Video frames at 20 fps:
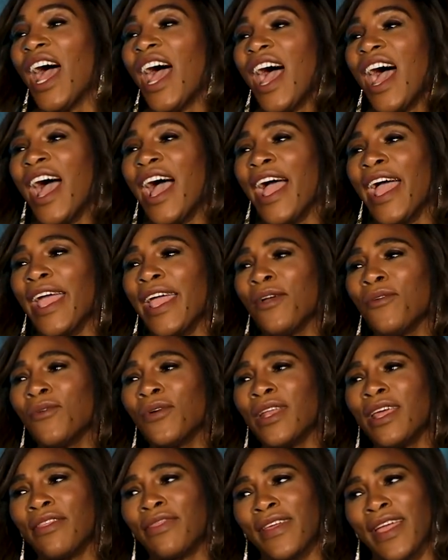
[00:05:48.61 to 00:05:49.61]
I
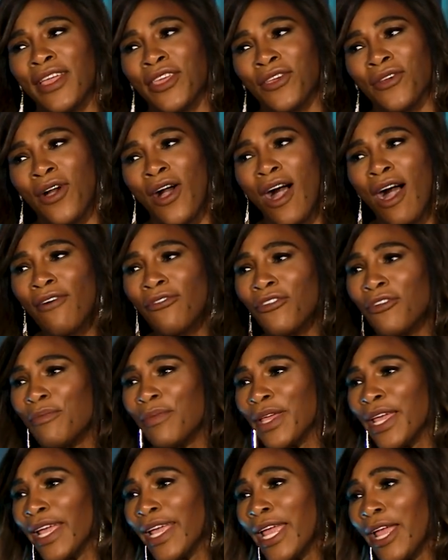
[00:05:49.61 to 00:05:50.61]
want to thank you all for
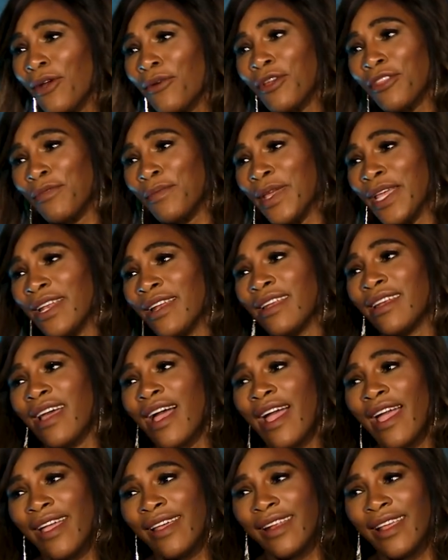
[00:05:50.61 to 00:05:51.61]
being here with me
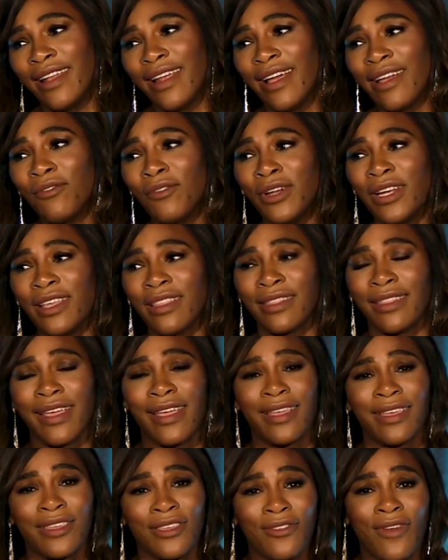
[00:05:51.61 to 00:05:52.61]
tonight, and I want to
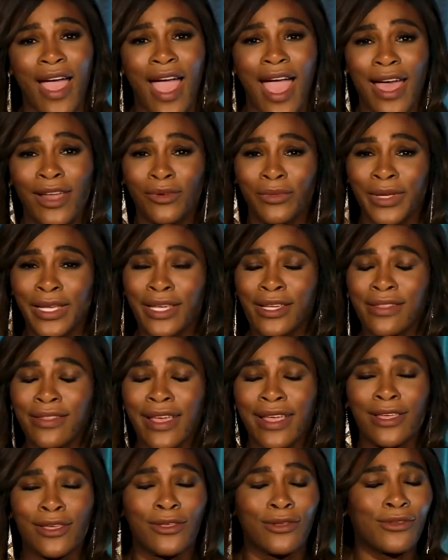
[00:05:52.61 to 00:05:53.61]
thank you, Adweek.
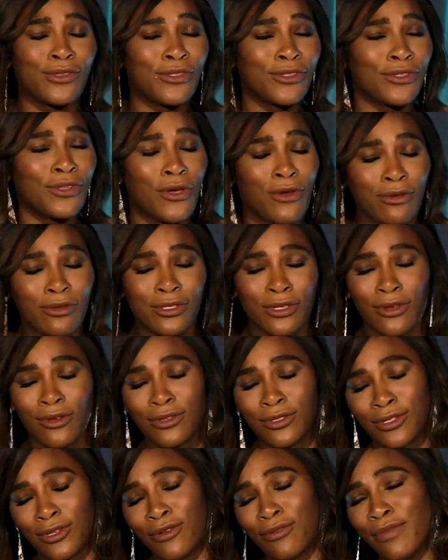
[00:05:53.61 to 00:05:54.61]
Thank you so, so,
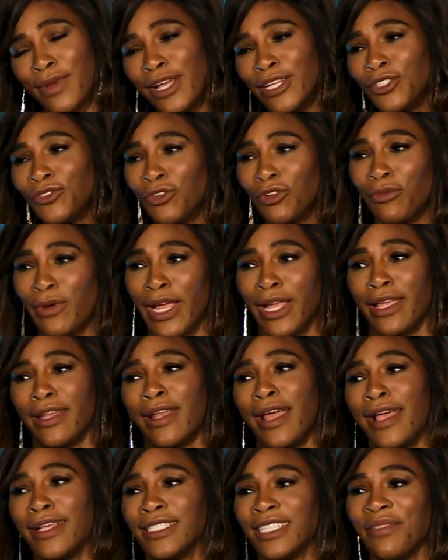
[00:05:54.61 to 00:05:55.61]
so much for
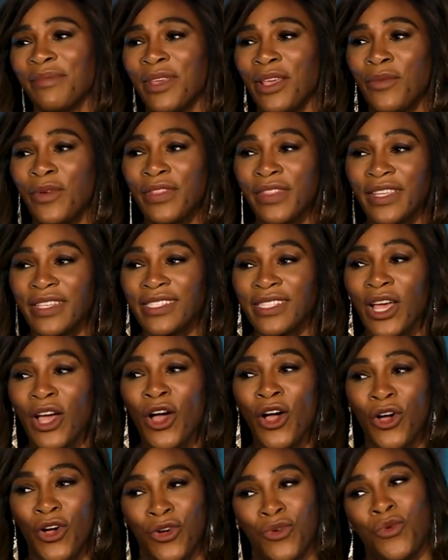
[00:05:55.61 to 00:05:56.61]
recognizing me with this
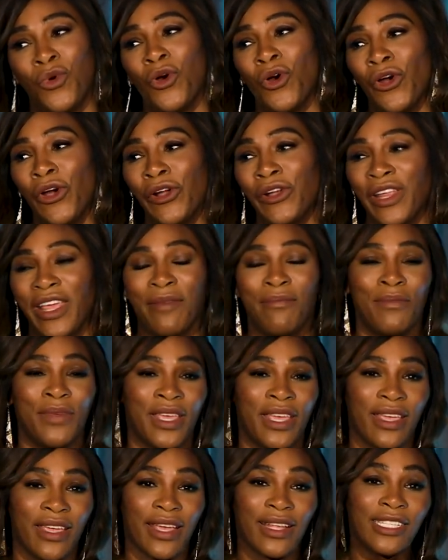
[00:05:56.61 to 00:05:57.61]
award and
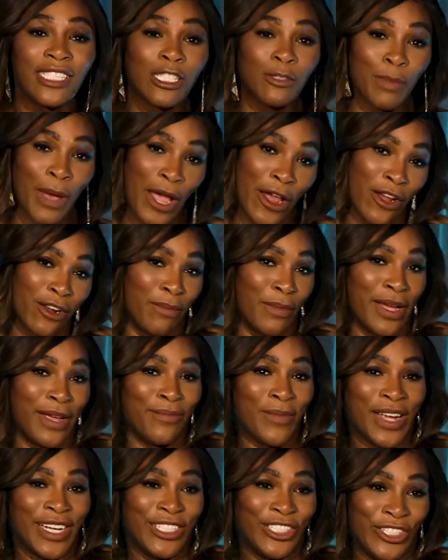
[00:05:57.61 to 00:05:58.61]
being inspired by
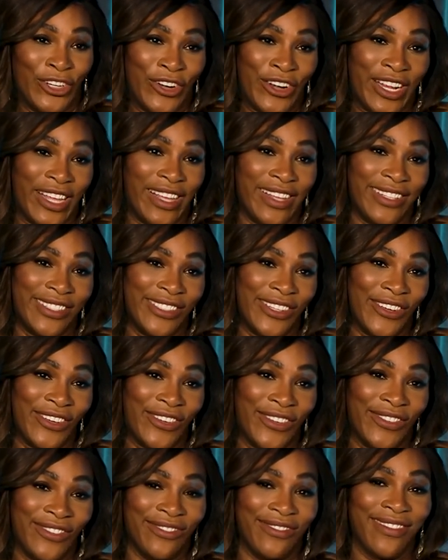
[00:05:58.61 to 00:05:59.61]
my journey. So,
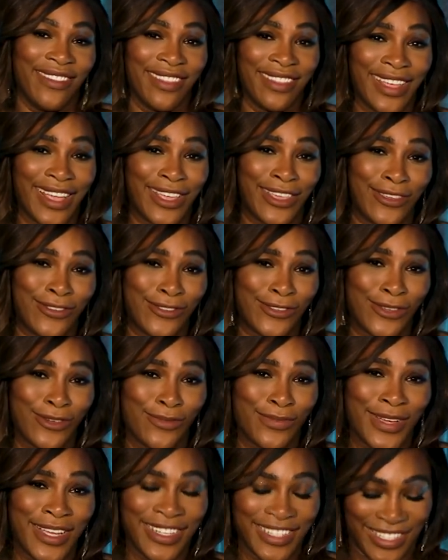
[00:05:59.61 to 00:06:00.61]
thank you so
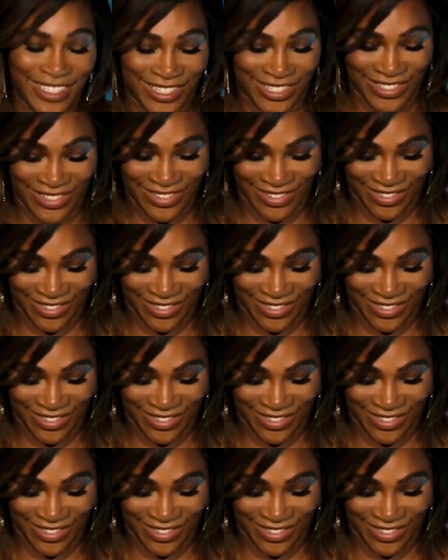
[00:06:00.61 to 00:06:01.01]
much.